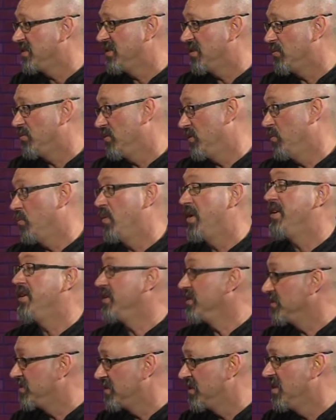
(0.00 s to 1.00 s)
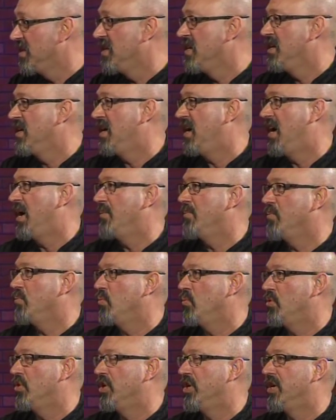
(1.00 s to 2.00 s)
the winners
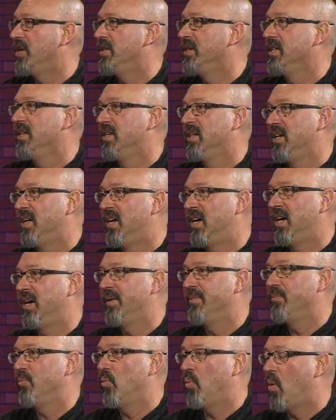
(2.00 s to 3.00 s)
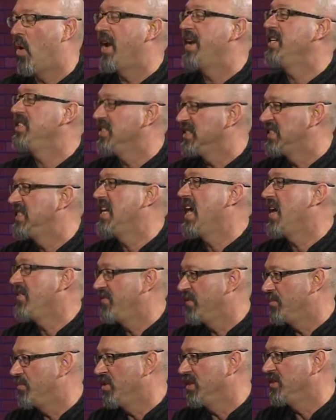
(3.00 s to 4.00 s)
were wanting to save
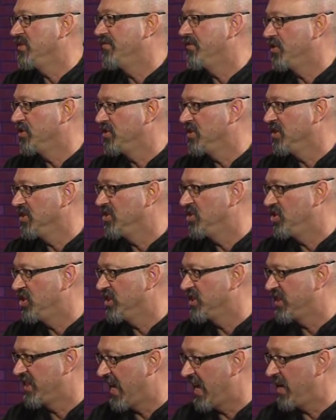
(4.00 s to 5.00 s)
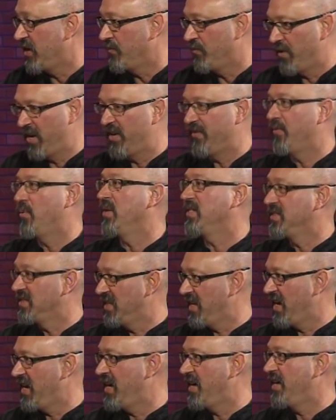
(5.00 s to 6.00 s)
the bridge versus just getting rid of what's
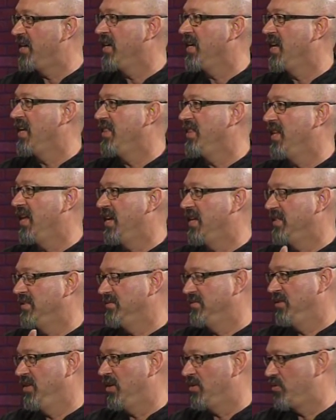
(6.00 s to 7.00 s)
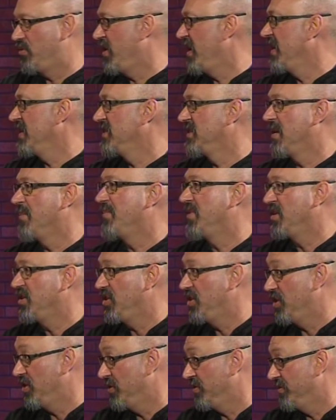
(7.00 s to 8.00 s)
there and then creating something
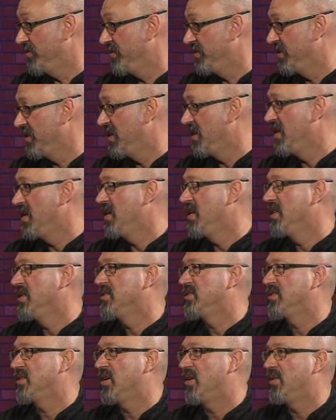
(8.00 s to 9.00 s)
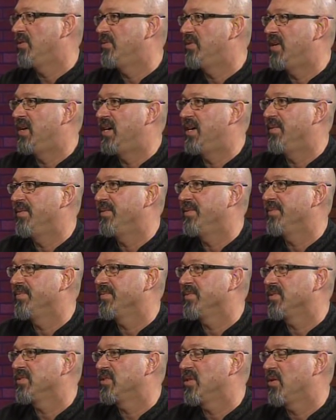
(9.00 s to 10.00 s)
new. So
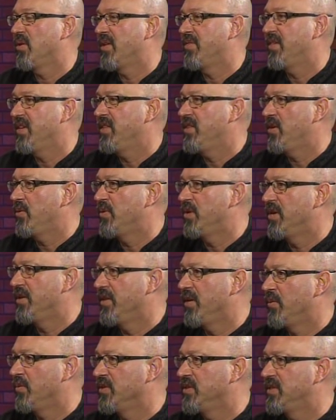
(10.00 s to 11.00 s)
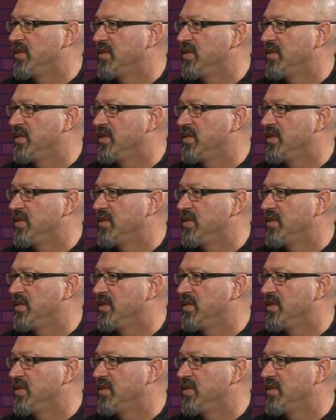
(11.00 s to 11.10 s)
I think there were